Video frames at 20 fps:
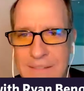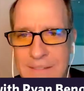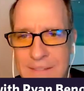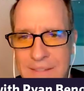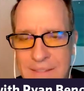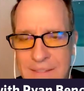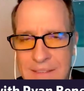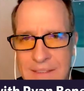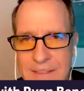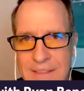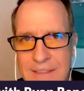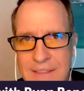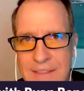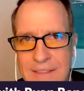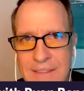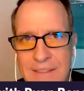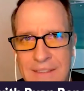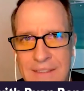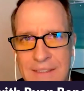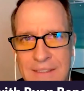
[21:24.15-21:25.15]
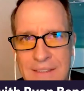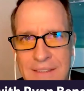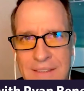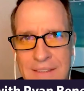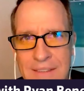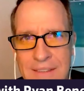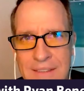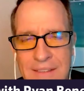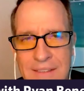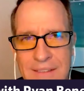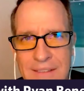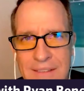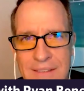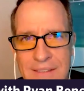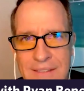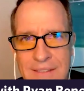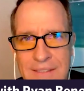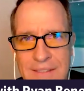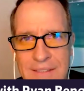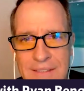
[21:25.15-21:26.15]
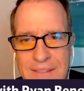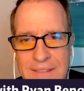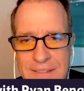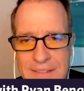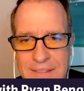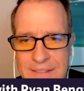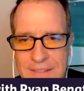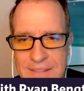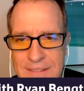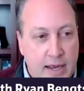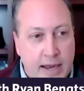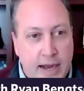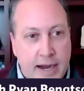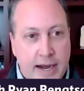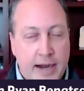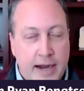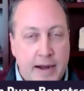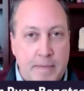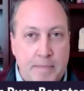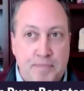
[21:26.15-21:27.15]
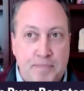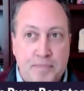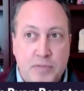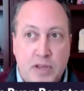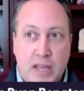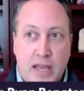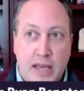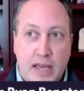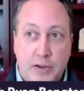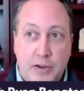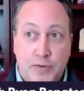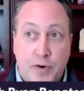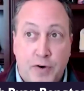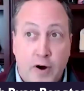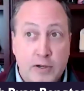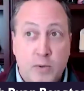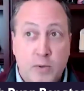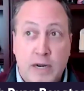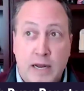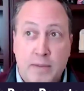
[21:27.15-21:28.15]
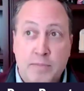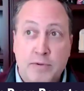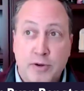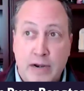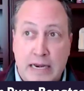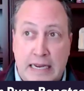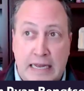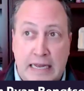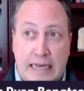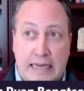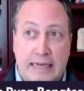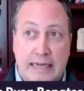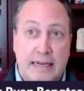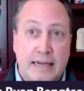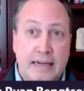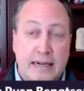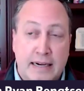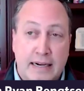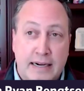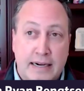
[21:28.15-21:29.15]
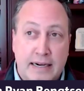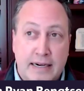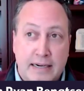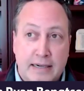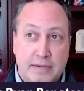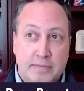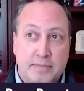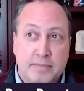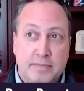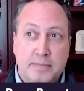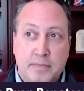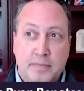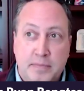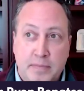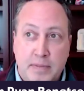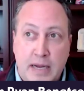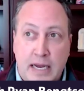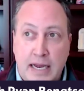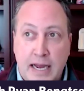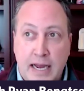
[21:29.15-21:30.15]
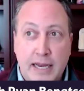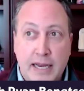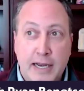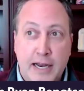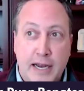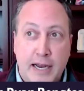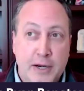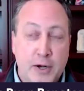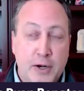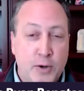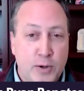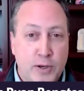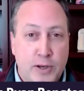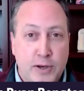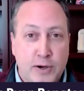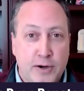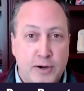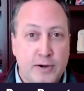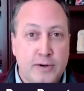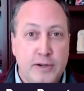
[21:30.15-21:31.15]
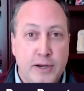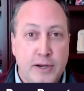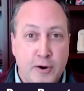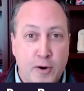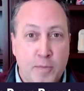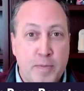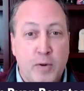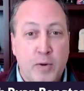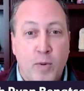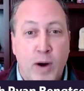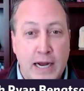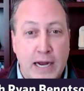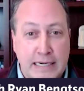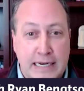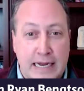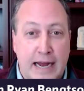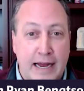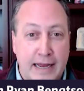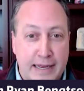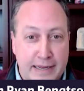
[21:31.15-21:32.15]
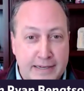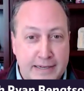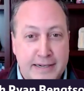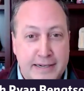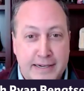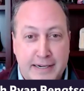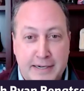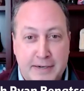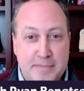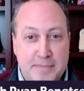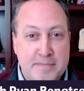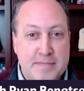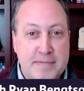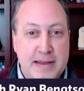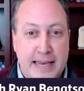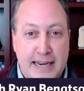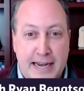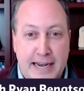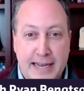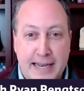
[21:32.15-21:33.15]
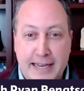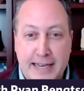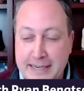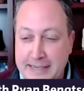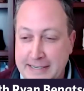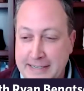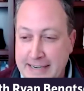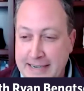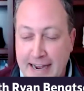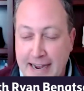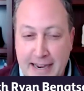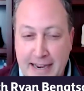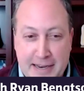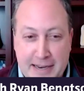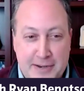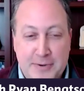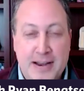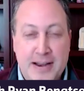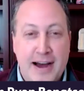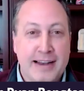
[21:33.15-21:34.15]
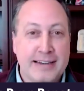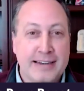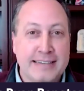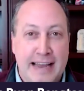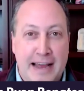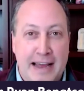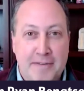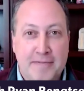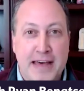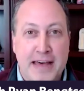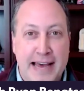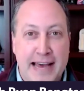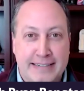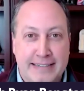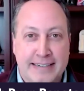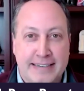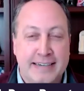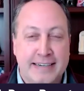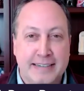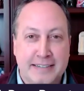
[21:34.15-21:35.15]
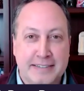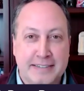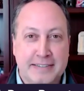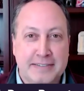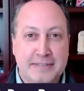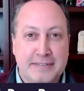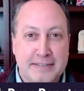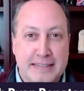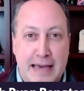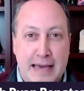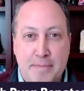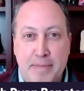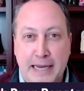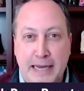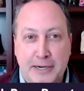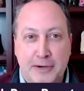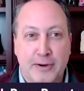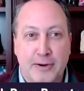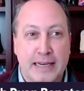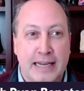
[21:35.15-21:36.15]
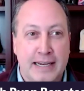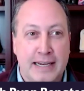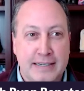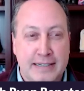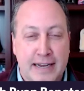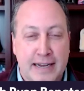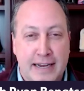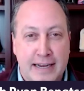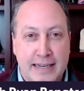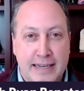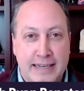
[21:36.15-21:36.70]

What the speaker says: So I like the big problem piece of it. As far as what I'm drinking, I know you're a big wine guy, and I do not have that pedigree.